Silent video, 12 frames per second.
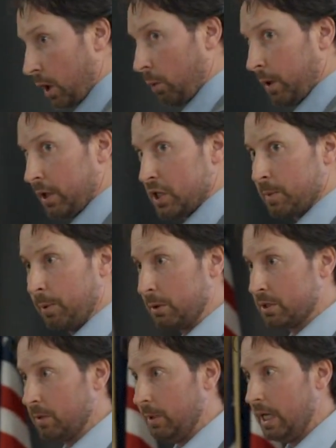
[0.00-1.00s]
are where they're
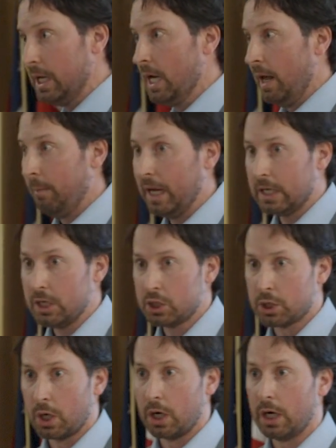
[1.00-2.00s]
supposed to be, making
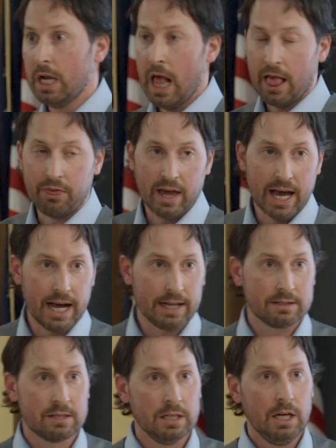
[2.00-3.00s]
sure
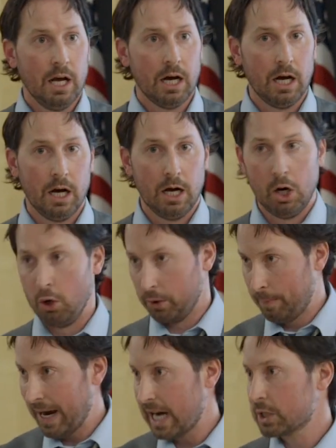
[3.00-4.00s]
that all
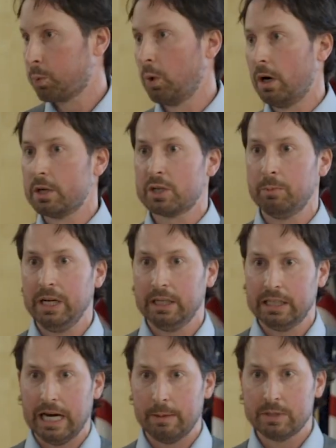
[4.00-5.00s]
the passwords are being
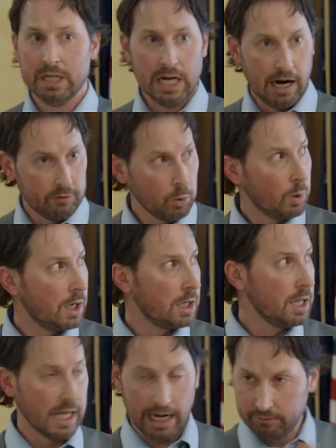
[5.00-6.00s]
kept,
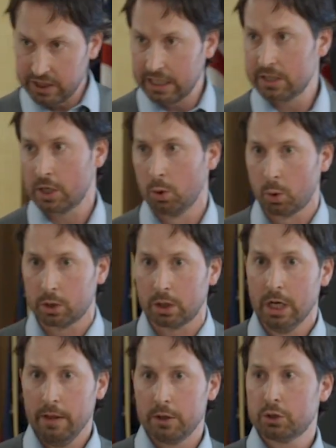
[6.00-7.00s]
that everything is in
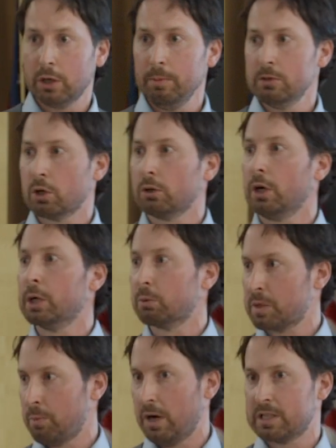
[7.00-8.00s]
order. The tribunes are learning
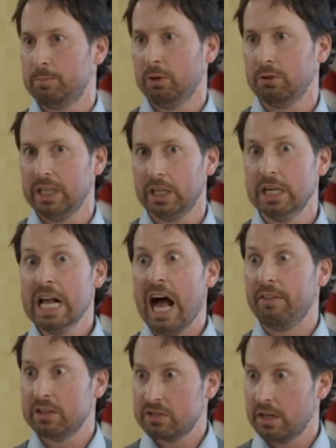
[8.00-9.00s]
responsibility here,
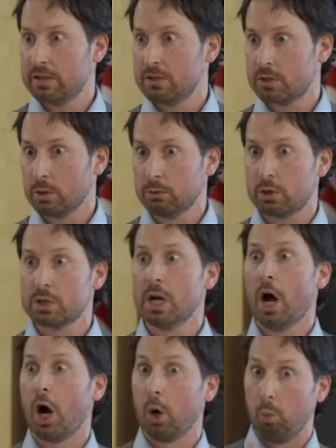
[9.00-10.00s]
and the citizen soldiers
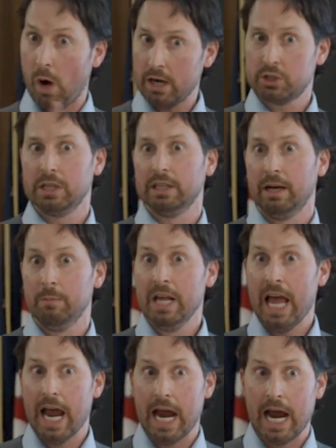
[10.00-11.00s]
are watching them.
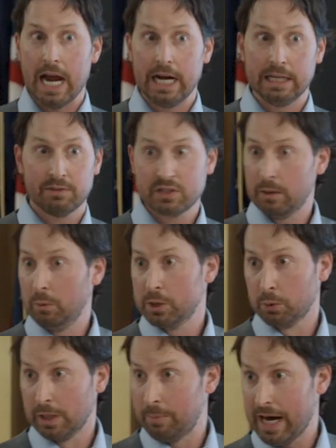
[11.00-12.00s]
And if
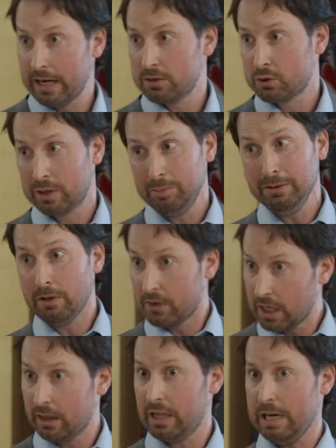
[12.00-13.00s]
someone's really bad as a tribune, then
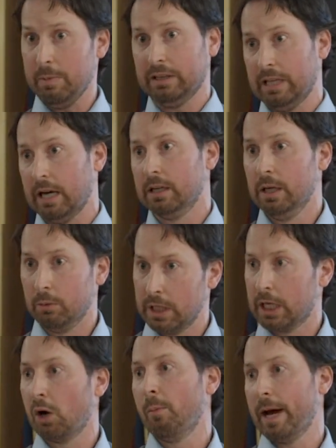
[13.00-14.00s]
they're going to think about that when
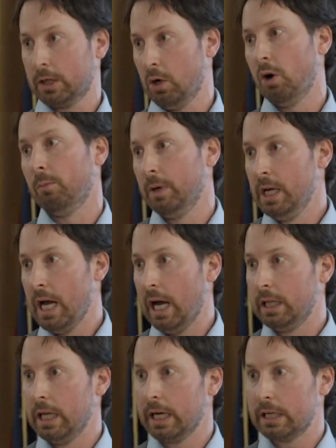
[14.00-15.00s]
they go back home,
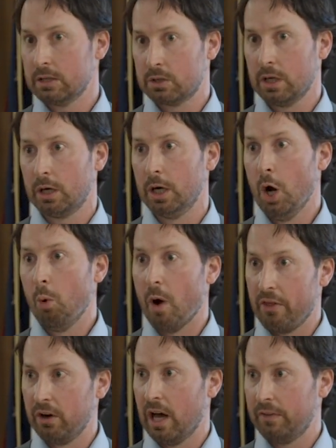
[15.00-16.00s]
and they consider
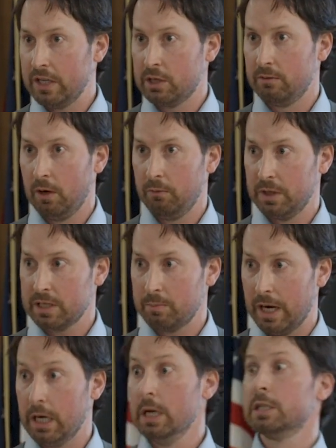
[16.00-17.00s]
whether or not they should vote for this
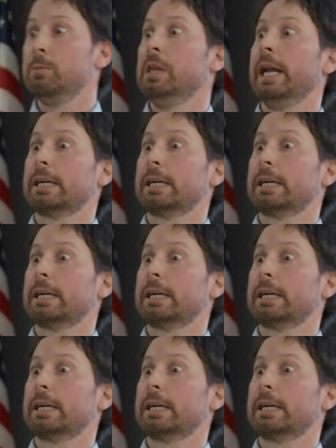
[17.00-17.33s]
man to be the